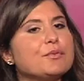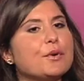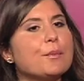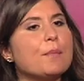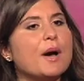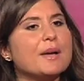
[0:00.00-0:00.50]

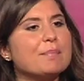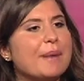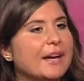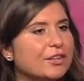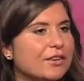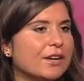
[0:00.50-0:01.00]
from my
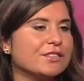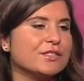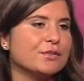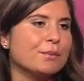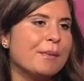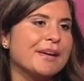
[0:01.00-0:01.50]
background,
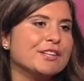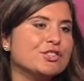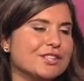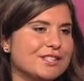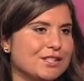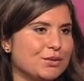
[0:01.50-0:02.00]
as well. My
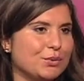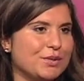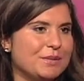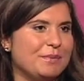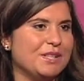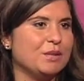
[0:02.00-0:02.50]
interest has
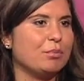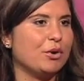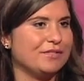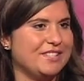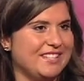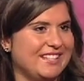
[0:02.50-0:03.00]
always been in
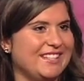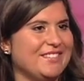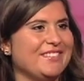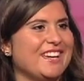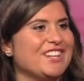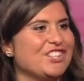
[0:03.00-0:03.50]
poverty
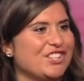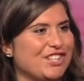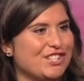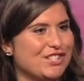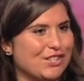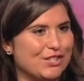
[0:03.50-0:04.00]
alleviation
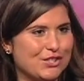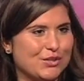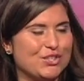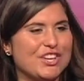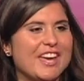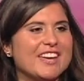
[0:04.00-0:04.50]
and social
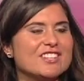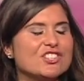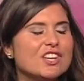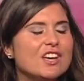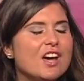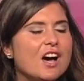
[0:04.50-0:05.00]

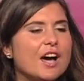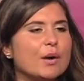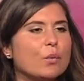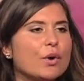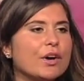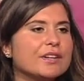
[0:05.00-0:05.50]
change. I
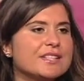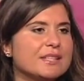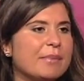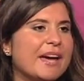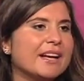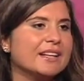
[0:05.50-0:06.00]
worked
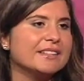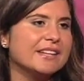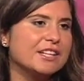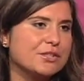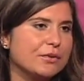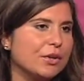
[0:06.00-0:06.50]
in
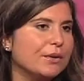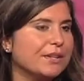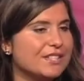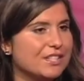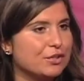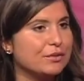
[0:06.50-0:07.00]
Bangladesh
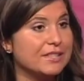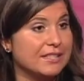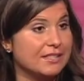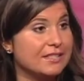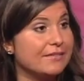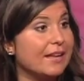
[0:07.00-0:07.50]
following a degree
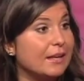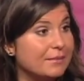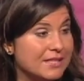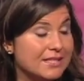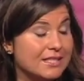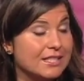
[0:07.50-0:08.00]
in
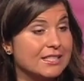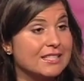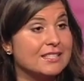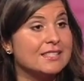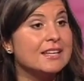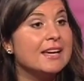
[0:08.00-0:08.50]
development
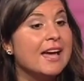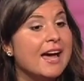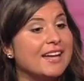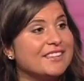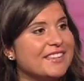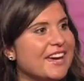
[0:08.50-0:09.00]
studies,
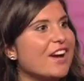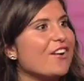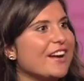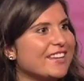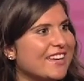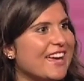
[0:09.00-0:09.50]
and there
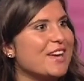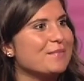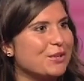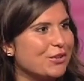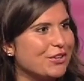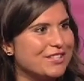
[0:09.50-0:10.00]
I came
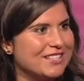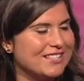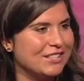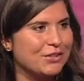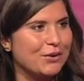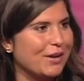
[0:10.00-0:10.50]
across this
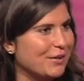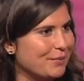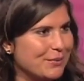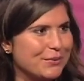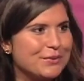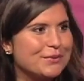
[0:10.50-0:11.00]
incredible